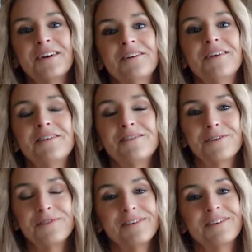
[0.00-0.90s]
Carothers
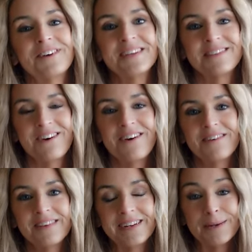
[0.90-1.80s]
wrote this great
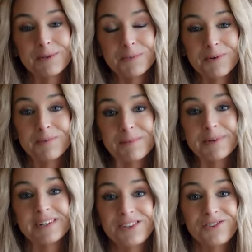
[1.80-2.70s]
song that helps me
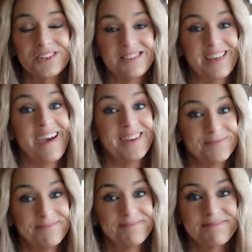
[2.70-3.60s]
remember to do just that.
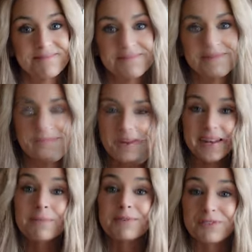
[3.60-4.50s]
My
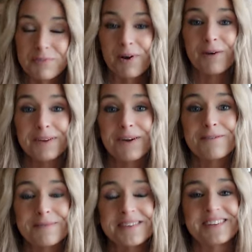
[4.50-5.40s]
neighbors have probably
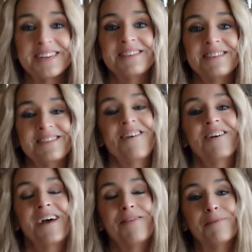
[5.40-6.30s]
heard me singing this
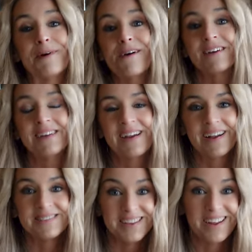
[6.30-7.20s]
song out in the barn.
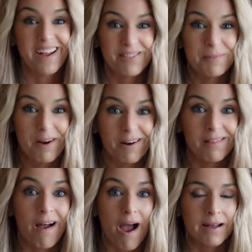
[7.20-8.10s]
I sing out in the barn
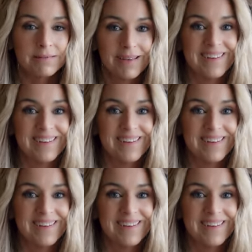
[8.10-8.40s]
a lot.